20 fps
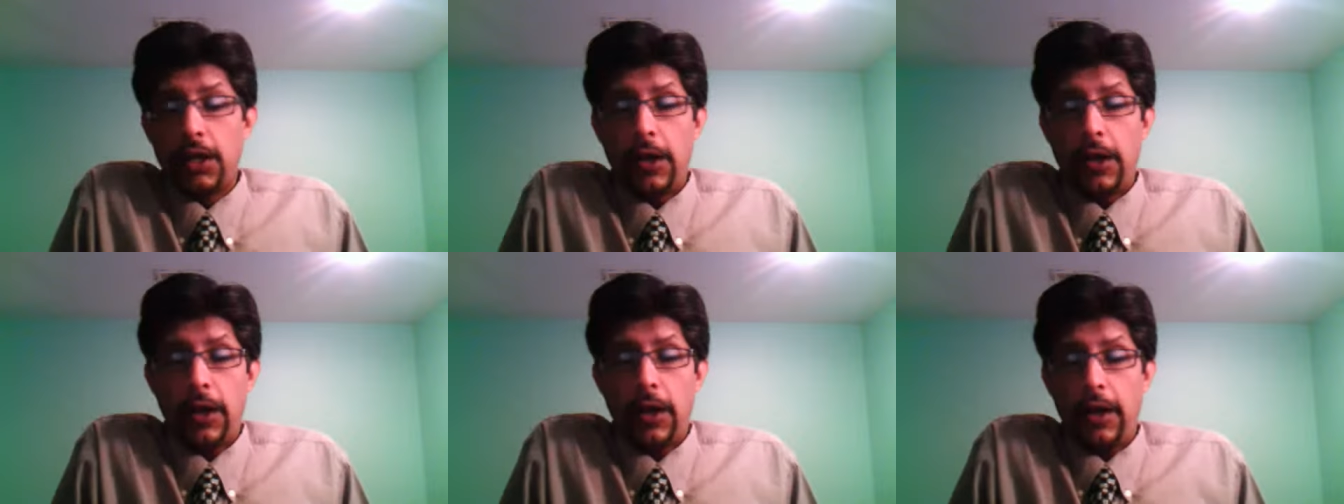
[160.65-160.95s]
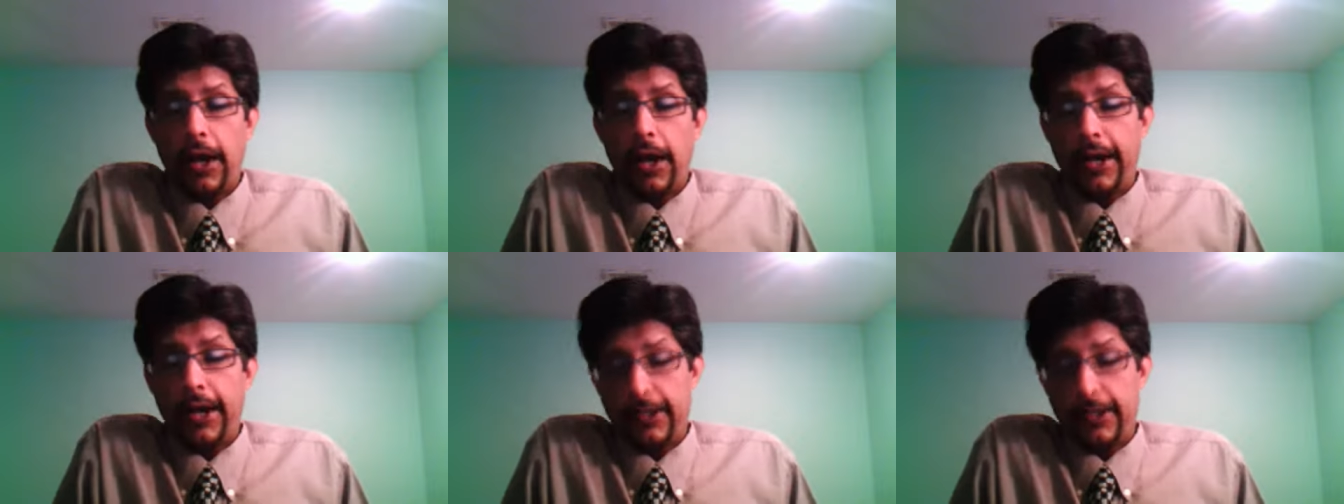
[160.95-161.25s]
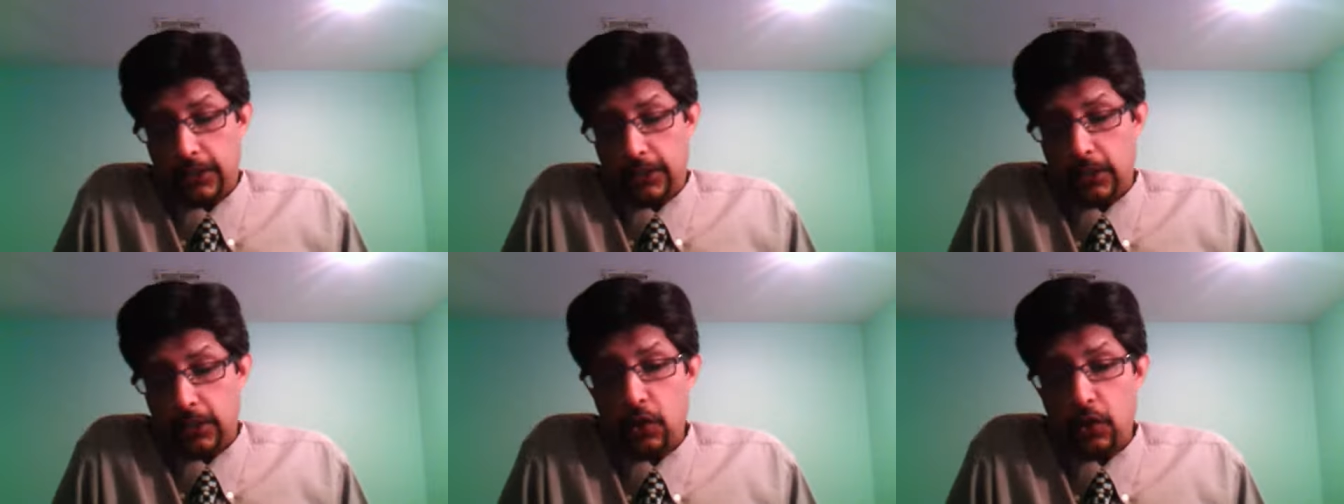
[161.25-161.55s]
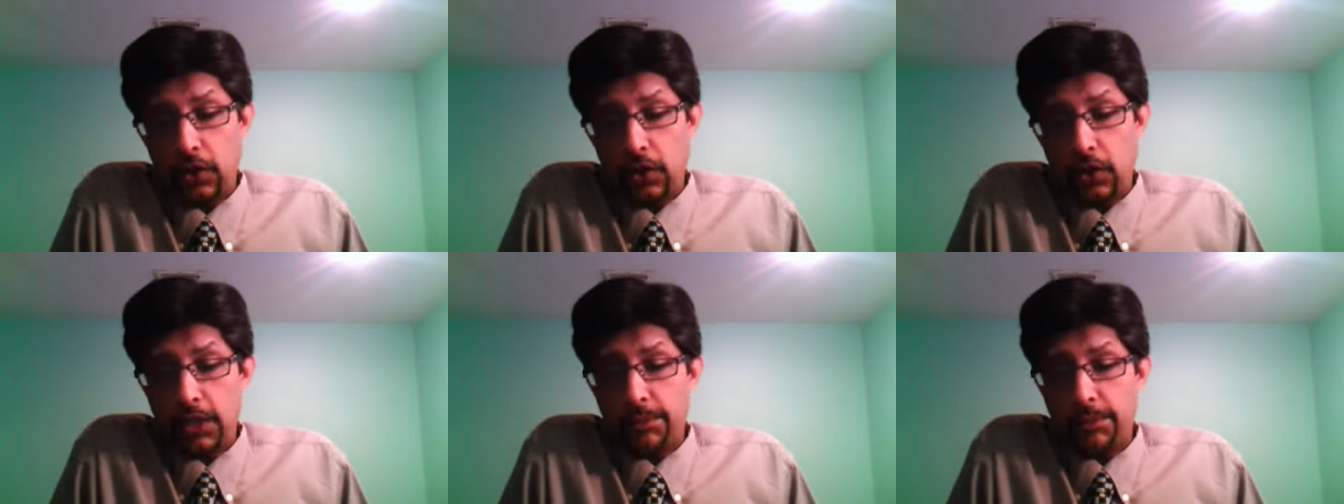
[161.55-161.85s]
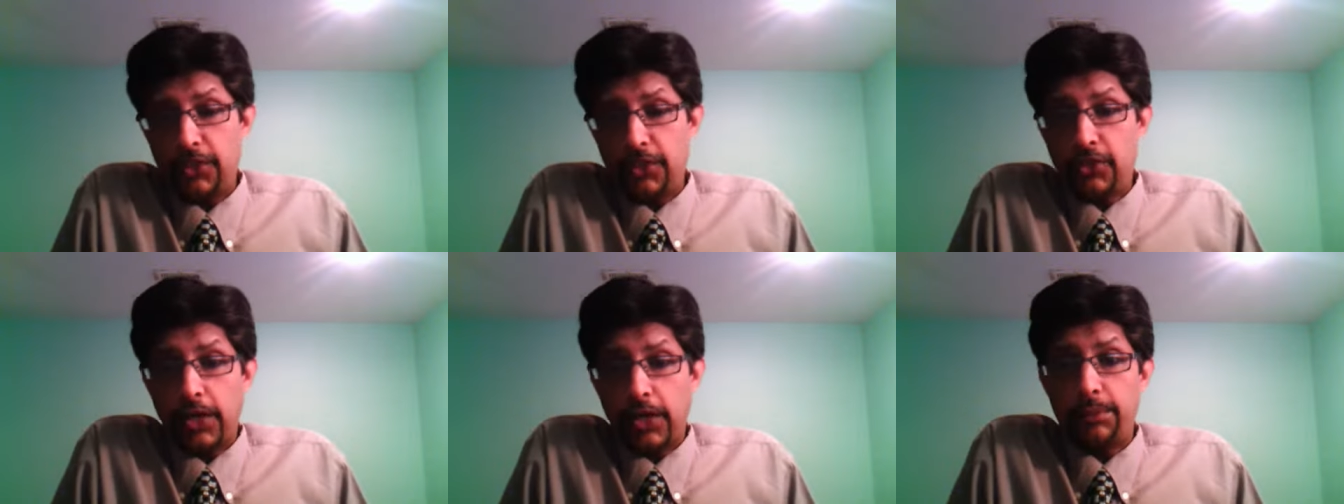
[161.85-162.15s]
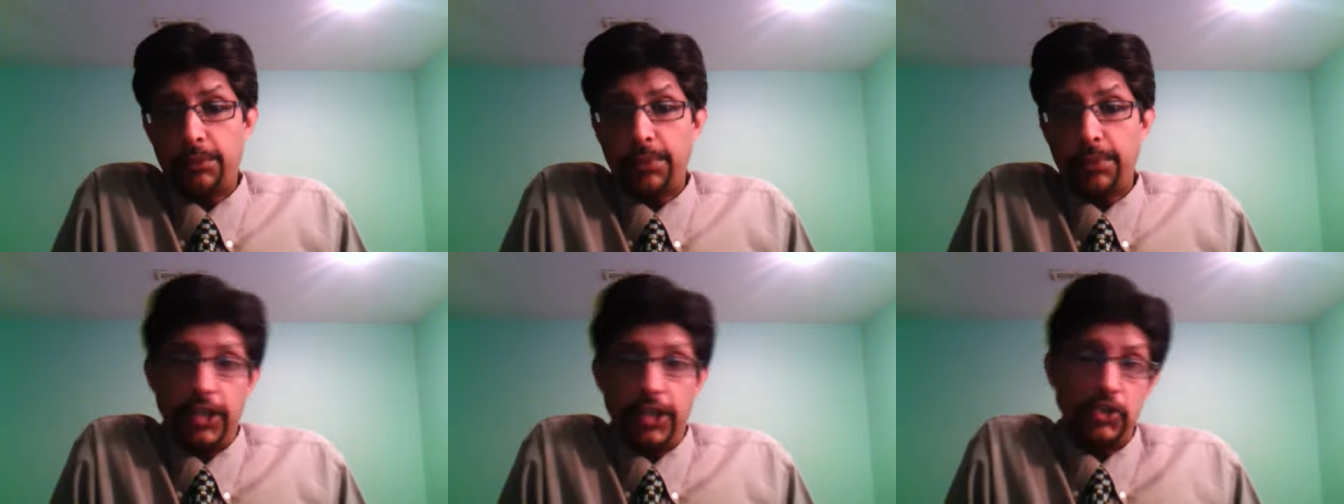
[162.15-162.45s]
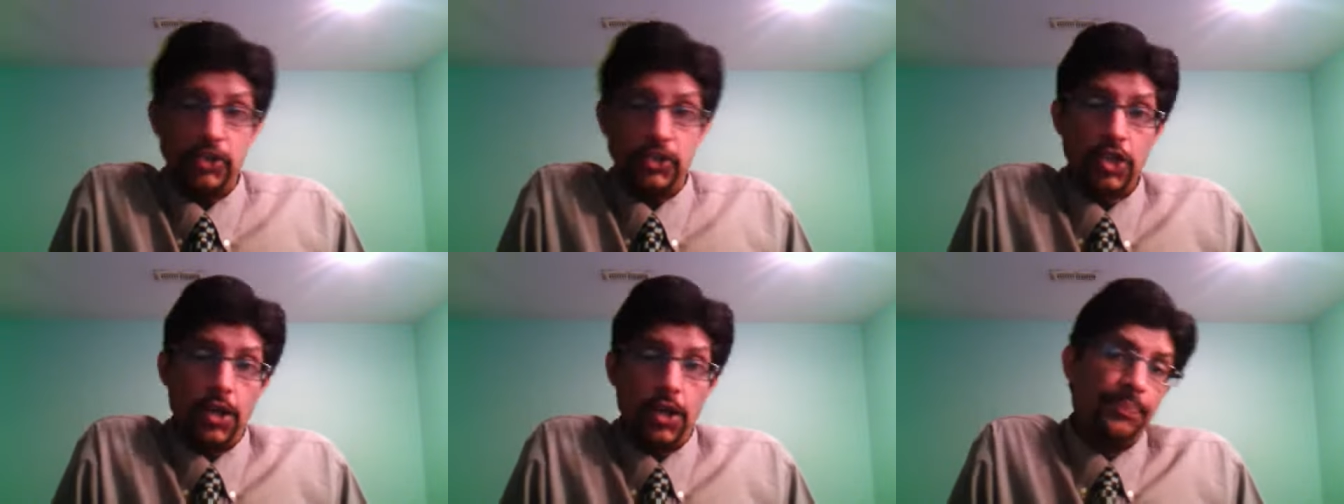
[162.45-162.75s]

uh, at uh, Nottingham in Trent Bridge